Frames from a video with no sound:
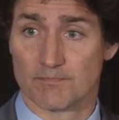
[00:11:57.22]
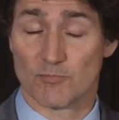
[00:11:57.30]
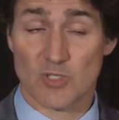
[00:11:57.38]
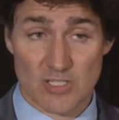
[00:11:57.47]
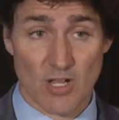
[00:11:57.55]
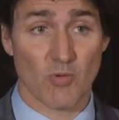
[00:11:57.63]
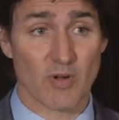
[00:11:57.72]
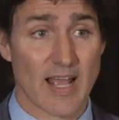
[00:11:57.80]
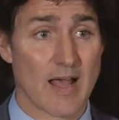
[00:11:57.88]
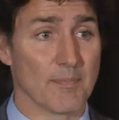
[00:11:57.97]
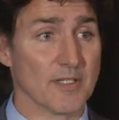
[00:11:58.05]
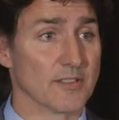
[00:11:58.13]
We saw what
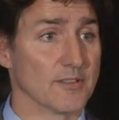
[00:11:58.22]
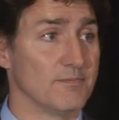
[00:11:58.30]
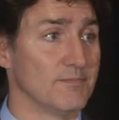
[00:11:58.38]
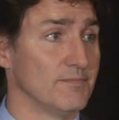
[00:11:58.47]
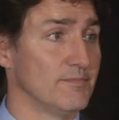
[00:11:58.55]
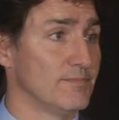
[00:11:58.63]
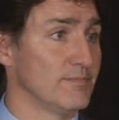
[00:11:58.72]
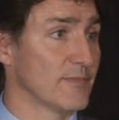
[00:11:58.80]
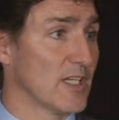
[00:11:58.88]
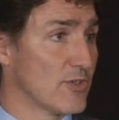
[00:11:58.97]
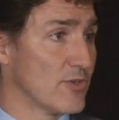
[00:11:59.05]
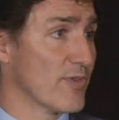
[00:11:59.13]
happened
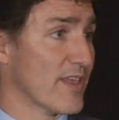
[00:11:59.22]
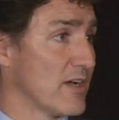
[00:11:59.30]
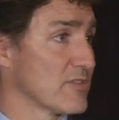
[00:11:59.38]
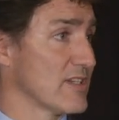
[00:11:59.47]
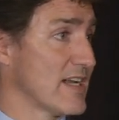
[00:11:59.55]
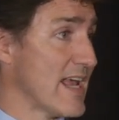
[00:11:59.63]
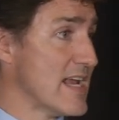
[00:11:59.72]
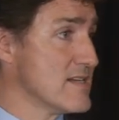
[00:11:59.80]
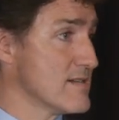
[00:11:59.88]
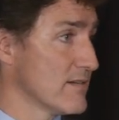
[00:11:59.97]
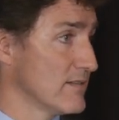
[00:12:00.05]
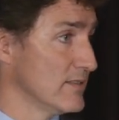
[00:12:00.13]
in 2008